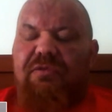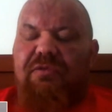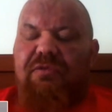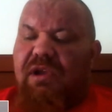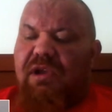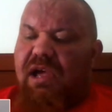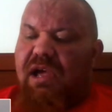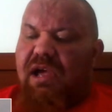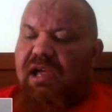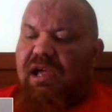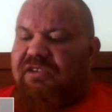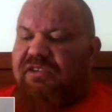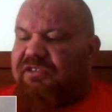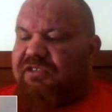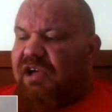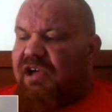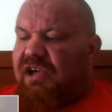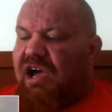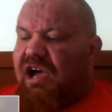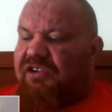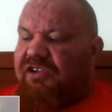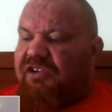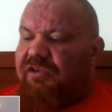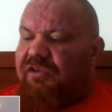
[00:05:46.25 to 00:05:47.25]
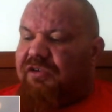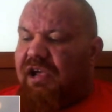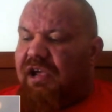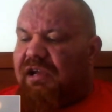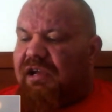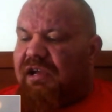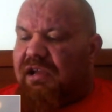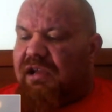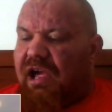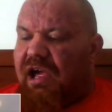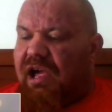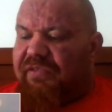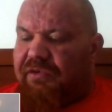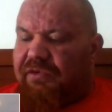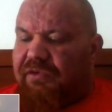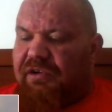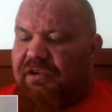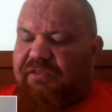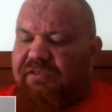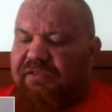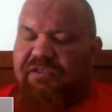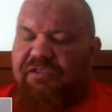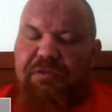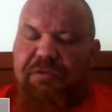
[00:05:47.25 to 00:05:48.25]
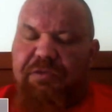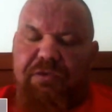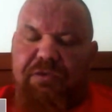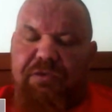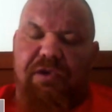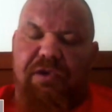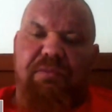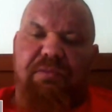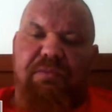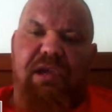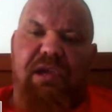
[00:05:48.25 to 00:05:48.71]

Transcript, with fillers: When I started training, I thought the difference between